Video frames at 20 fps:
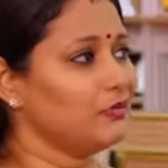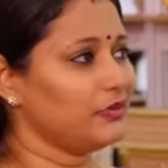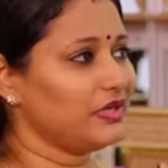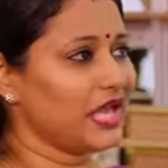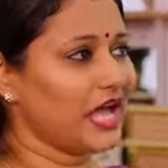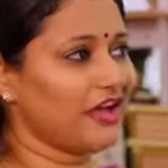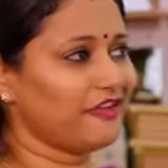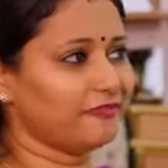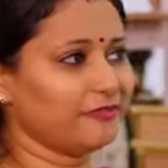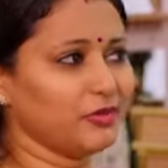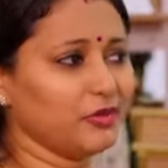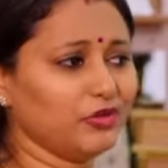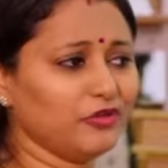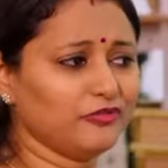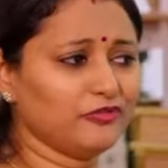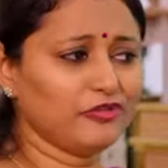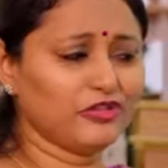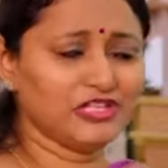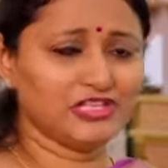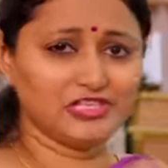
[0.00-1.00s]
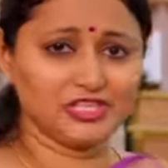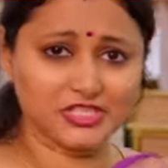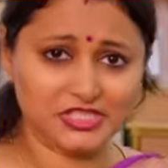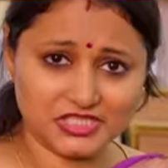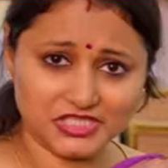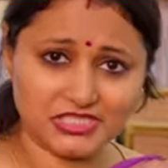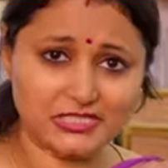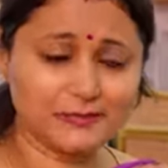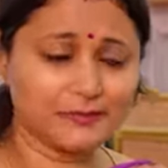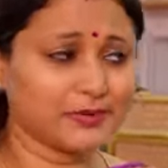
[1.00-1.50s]
We have beautiful
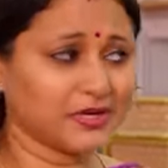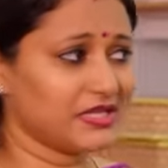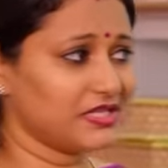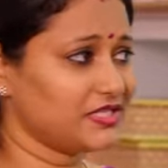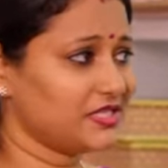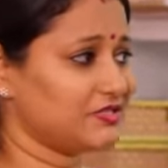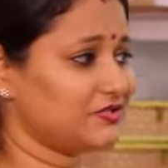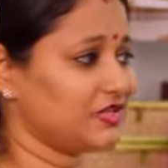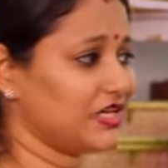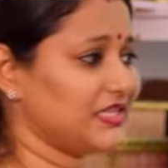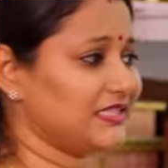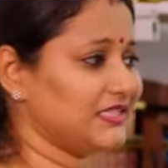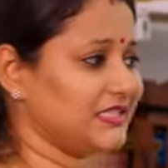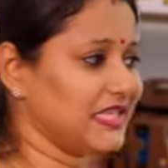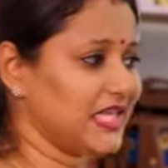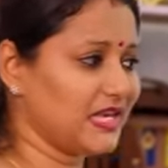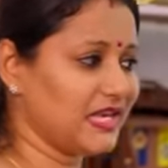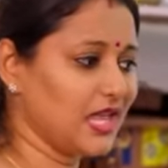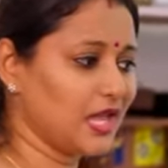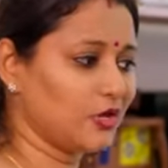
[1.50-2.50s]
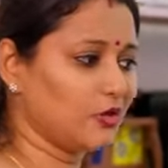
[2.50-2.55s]
digital printed trays. Idella